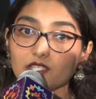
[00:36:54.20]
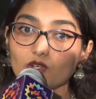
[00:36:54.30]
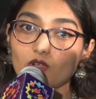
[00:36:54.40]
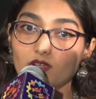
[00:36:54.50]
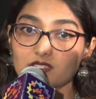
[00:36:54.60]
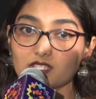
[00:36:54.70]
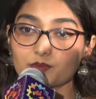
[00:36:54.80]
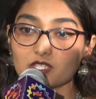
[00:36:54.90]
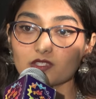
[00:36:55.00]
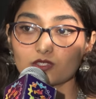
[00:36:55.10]
your
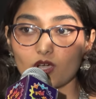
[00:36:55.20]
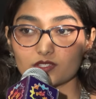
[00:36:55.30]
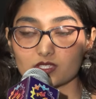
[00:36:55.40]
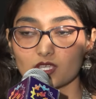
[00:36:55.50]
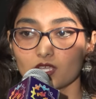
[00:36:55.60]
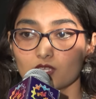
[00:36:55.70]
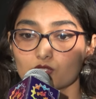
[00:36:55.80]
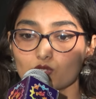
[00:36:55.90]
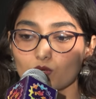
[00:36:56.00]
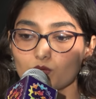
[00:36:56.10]
concepts and thoughts.
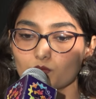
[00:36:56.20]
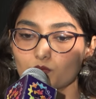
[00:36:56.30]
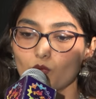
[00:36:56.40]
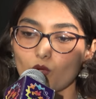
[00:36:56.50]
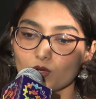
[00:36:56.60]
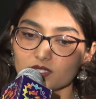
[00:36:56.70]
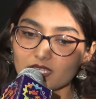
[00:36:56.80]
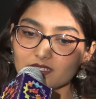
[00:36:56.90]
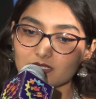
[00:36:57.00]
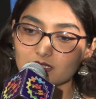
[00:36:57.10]
So more
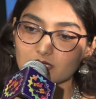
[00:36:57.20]
than